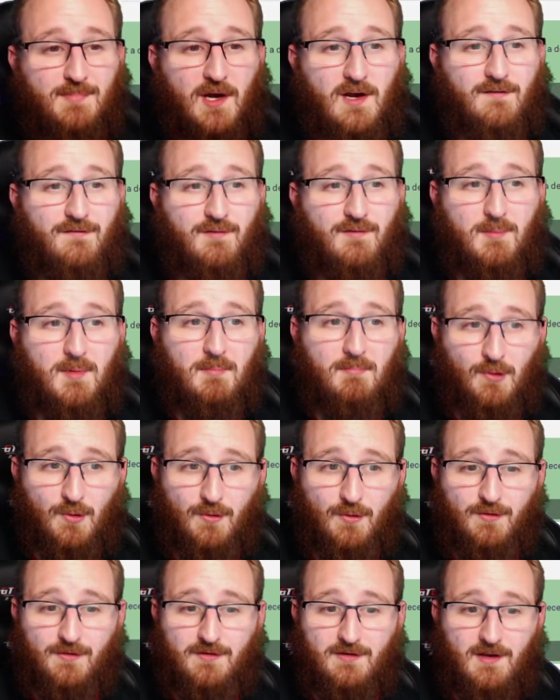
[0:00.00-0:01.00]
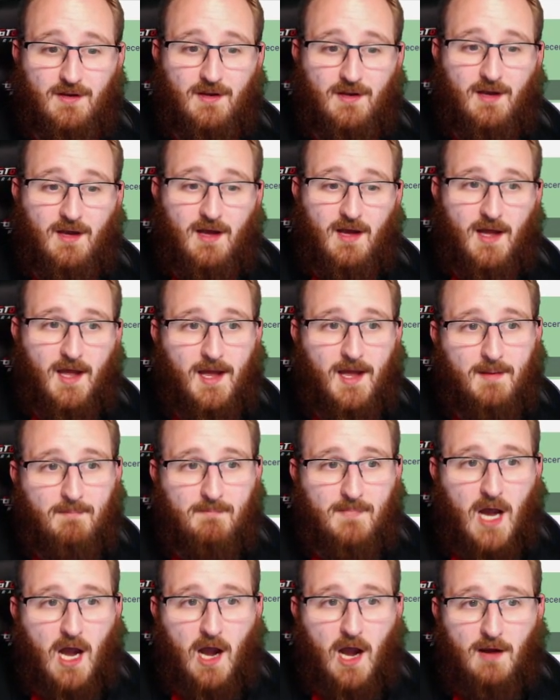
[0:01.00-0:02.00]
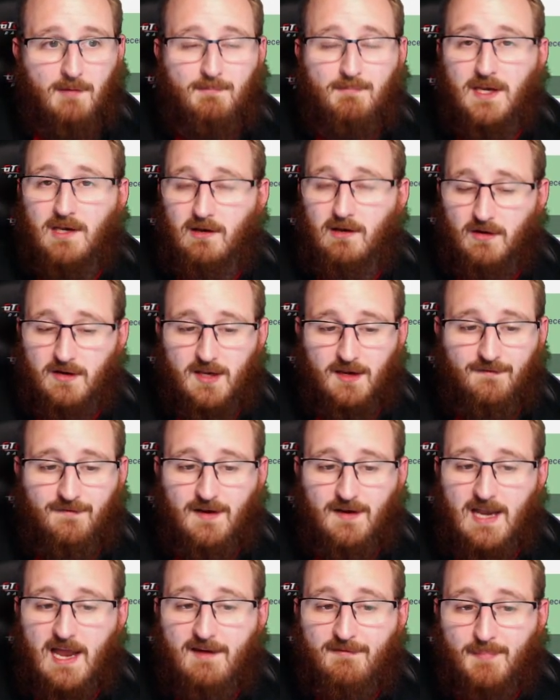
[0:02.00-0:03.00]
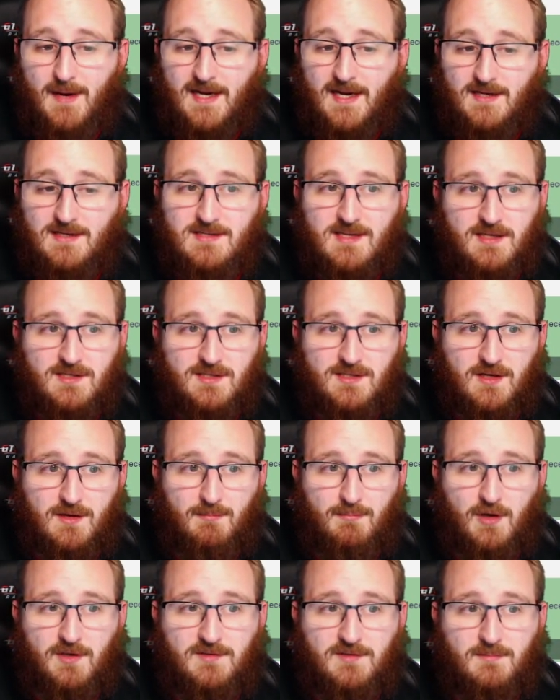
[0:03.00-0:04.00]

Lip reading: from abroad. I've been looking for left backs, as you can possibly